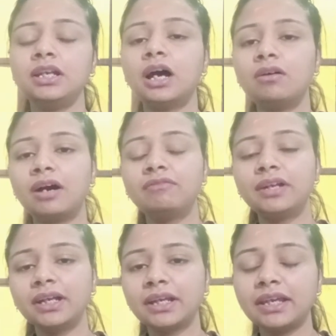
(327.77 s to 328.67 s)
Now
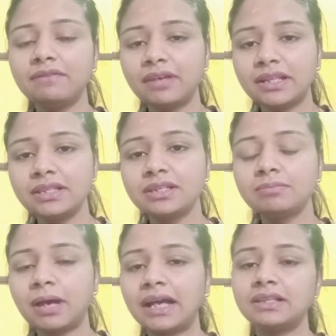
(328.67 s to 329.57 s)
after again when this
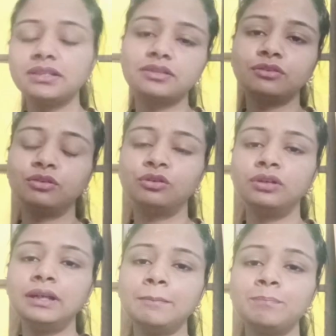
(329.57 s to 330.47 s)
batch is called,